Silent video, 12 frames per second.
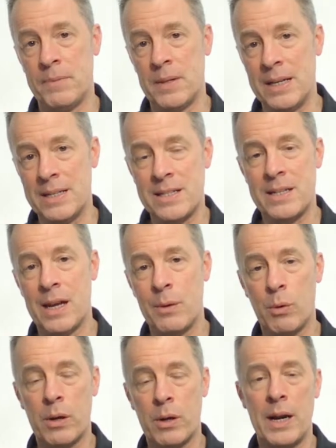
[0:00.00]

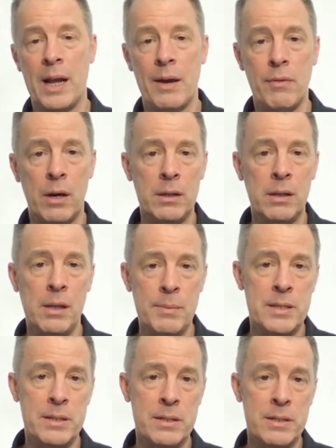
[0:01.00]
Instead, we're going to have
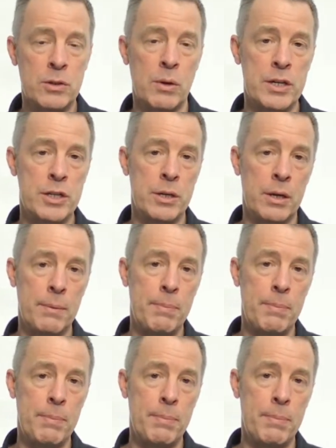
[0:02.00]
unlimited discretionary
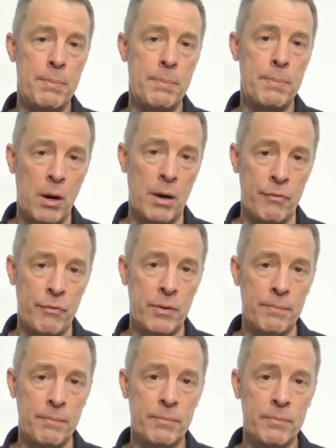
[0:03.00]
paid time off.
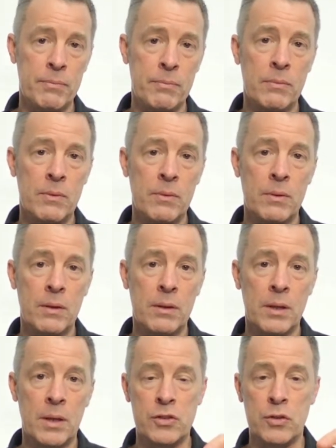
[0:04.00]

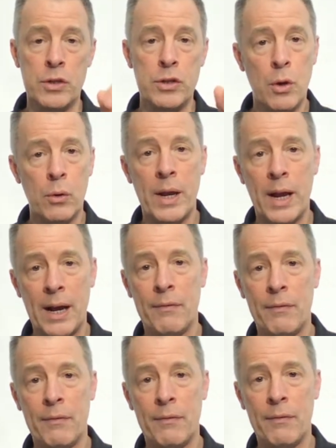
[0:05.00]
So you don't
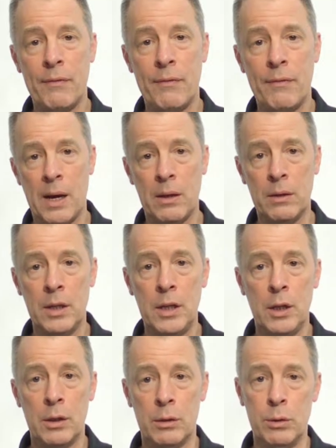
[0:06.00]
have to worry about
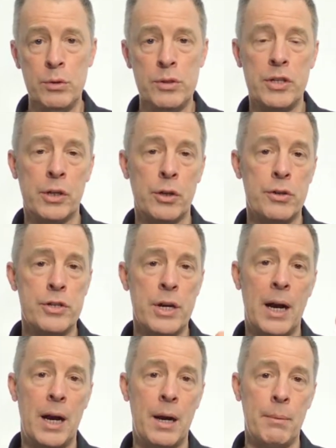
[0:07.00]
losing your
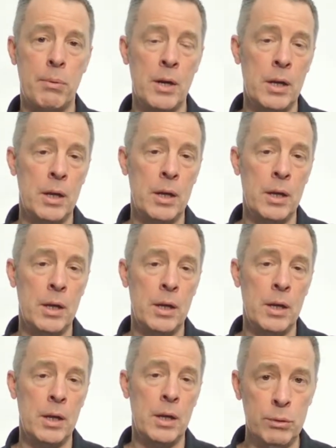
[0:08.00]
job
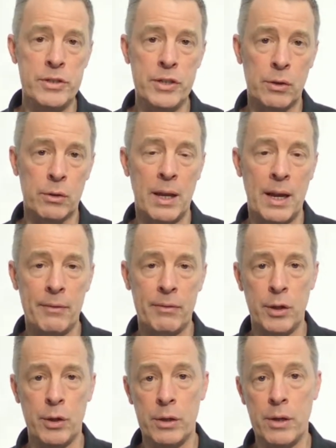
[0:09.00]
or losing your
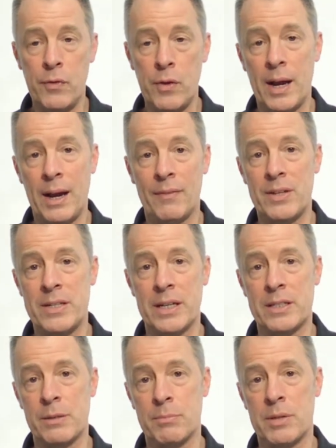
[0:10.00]
livelihood if you have to
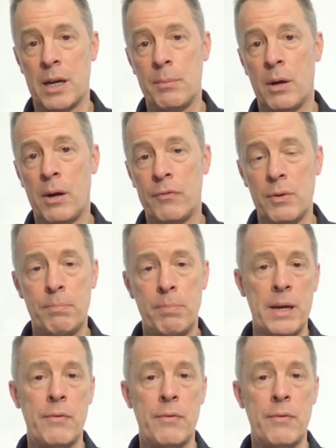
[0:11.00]
take some time off to pay